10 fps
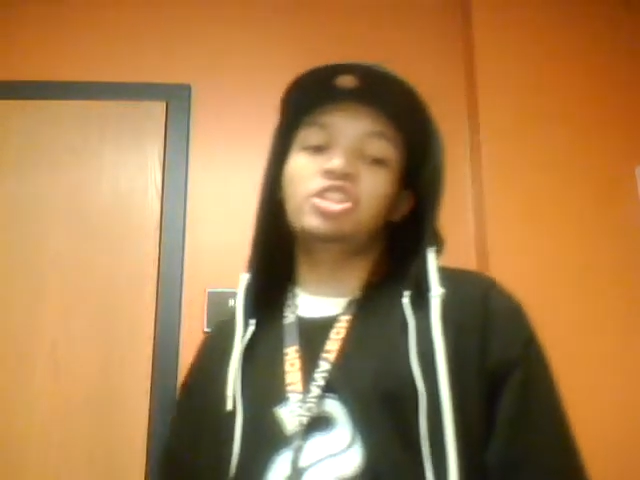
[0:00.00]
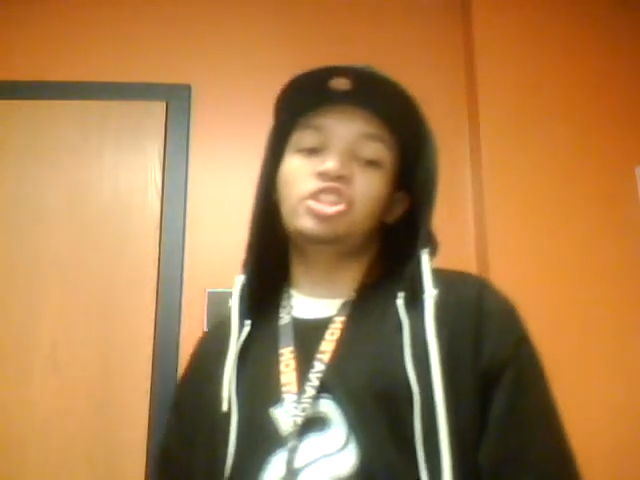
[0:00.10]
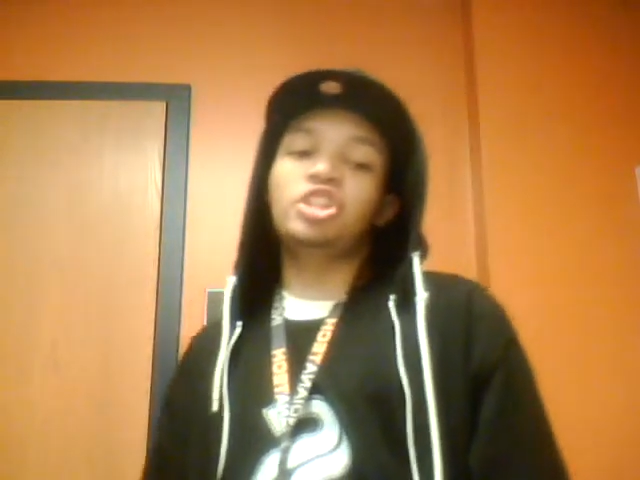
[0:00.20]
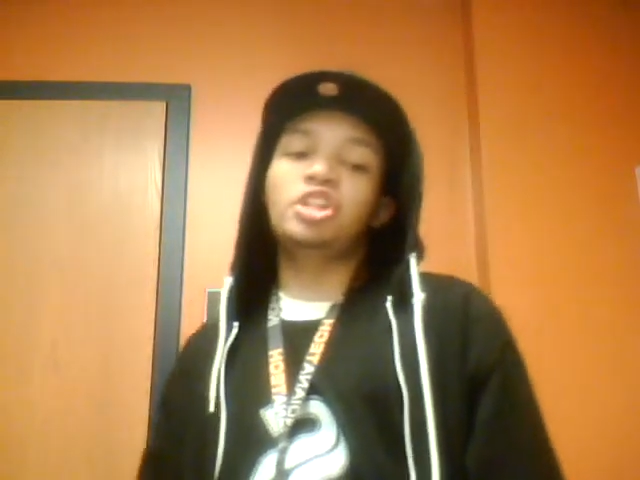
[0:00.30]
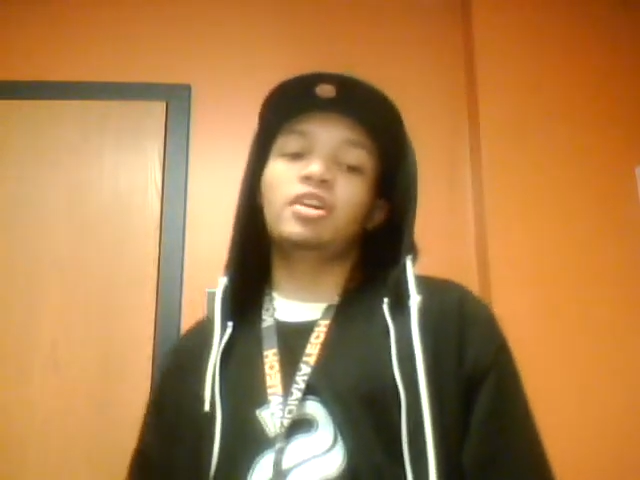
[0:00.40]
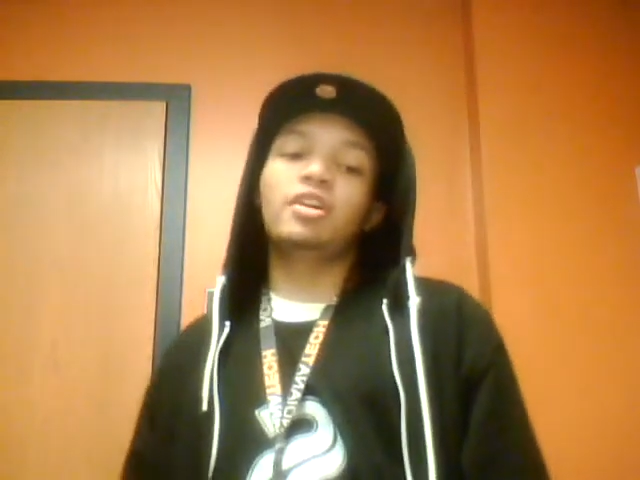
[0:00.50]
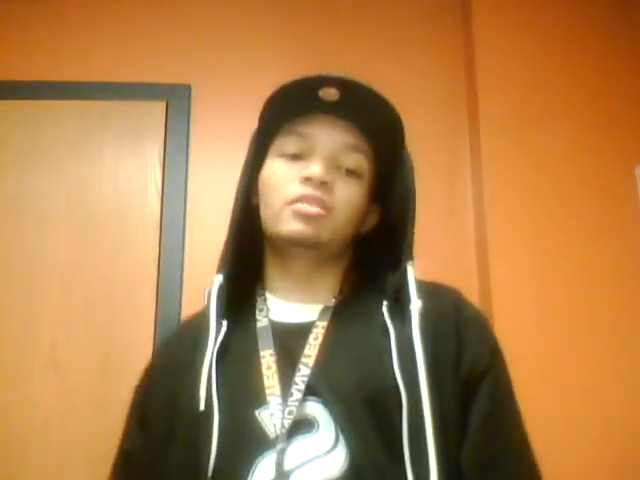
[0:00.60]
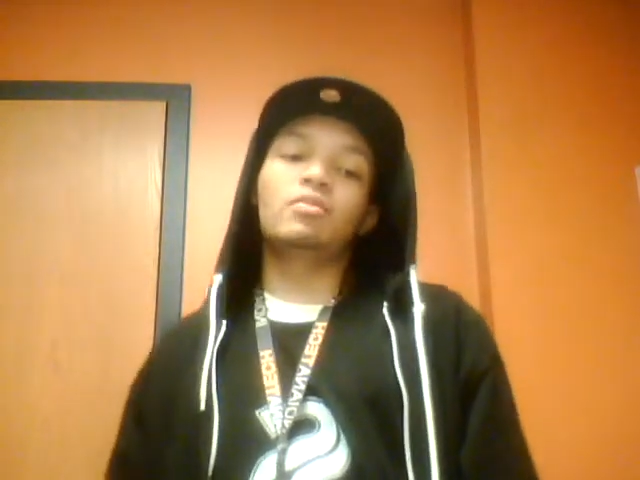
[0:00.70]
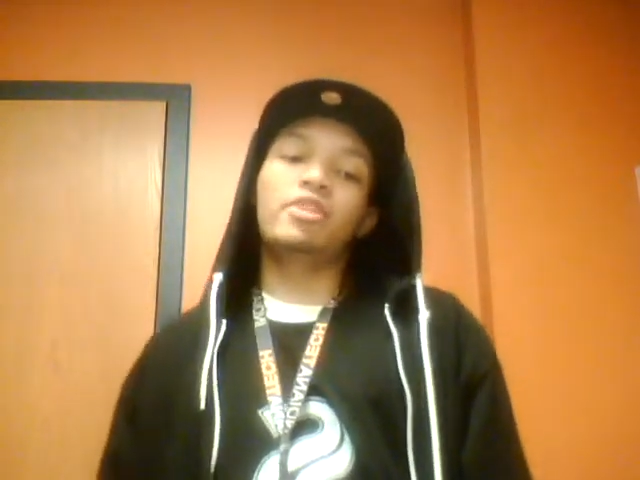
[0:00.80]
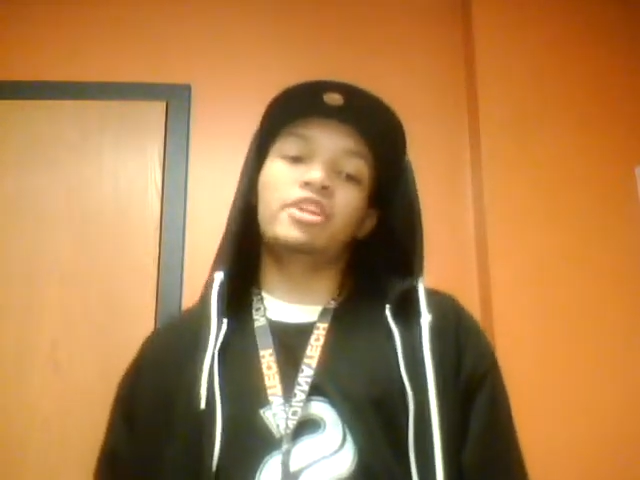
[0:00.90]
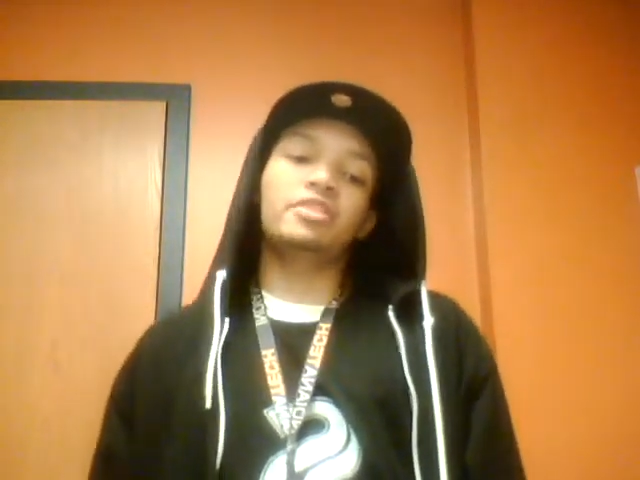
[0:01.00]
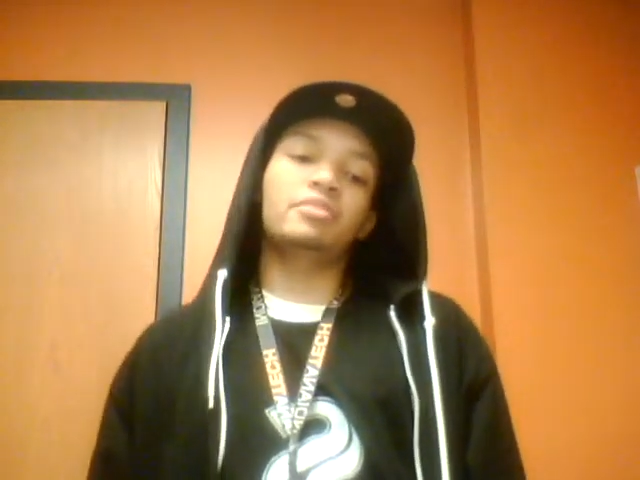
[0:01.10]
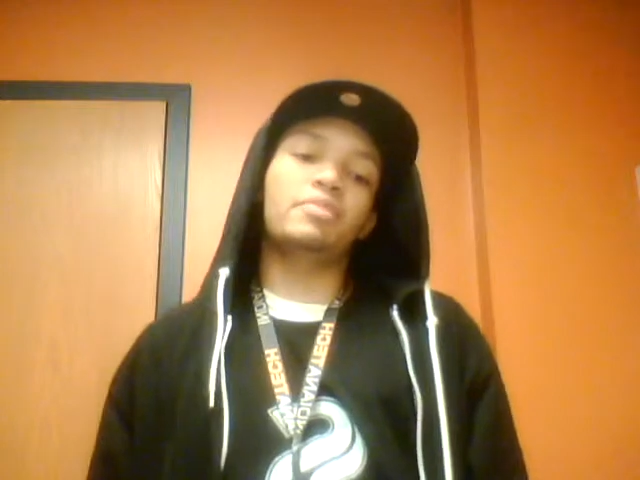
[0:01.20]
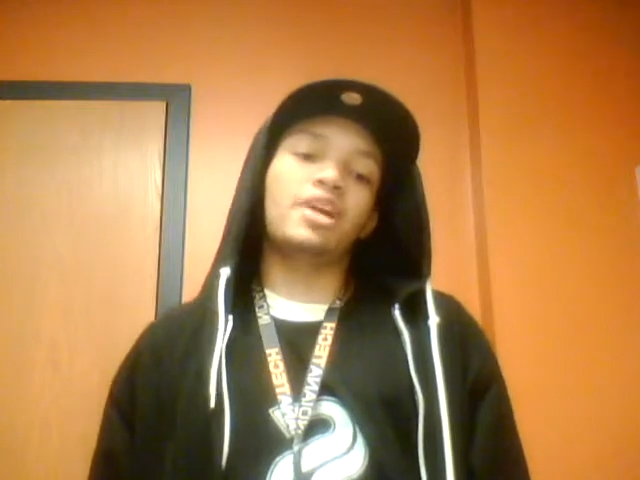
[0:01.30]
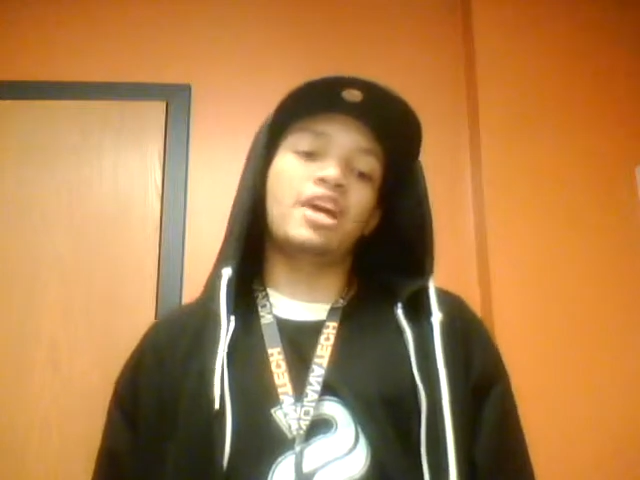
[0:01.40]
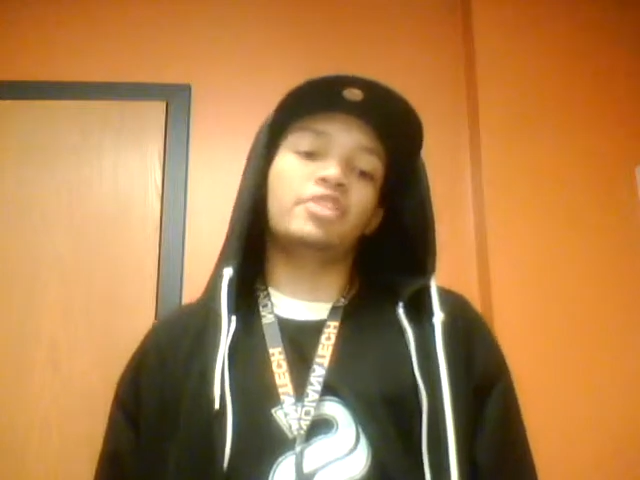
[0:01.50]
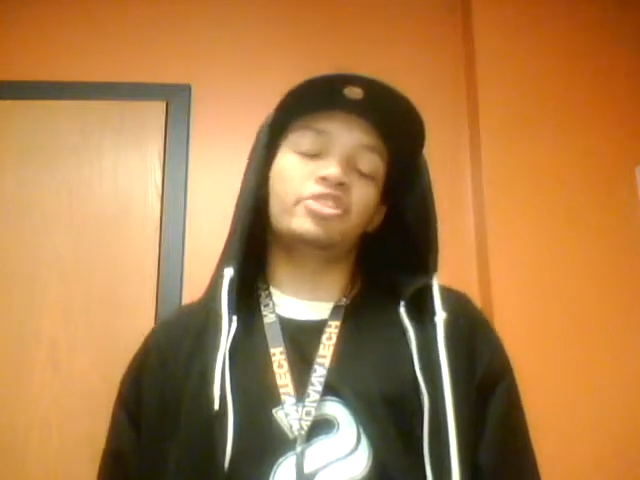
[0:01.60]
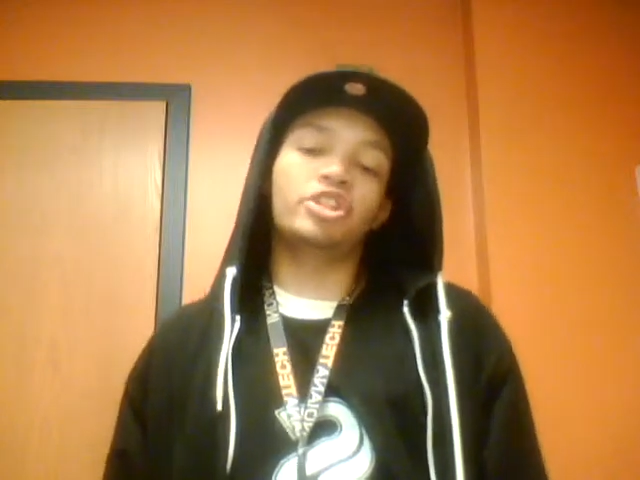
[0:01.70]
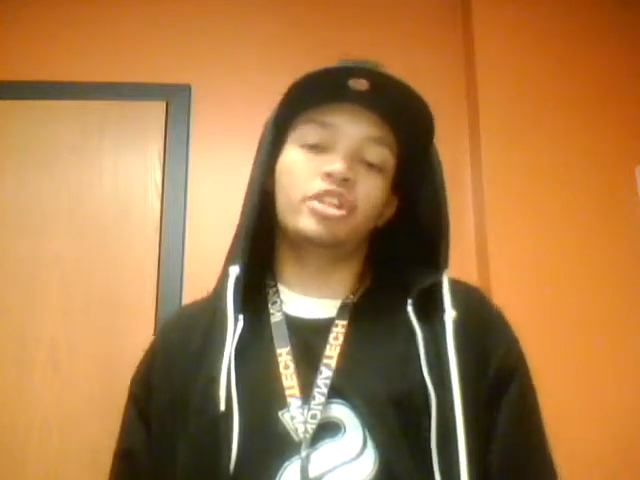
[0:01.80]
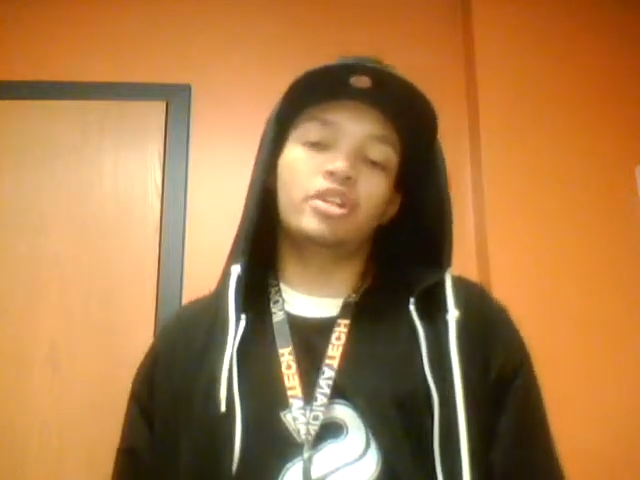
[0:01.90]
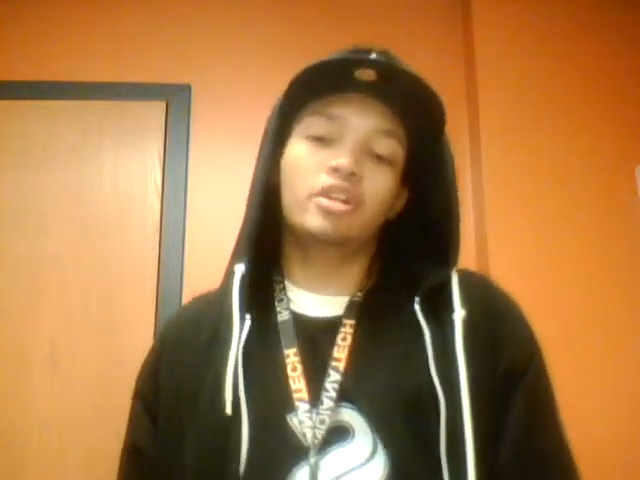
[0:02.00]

Shield winning the match.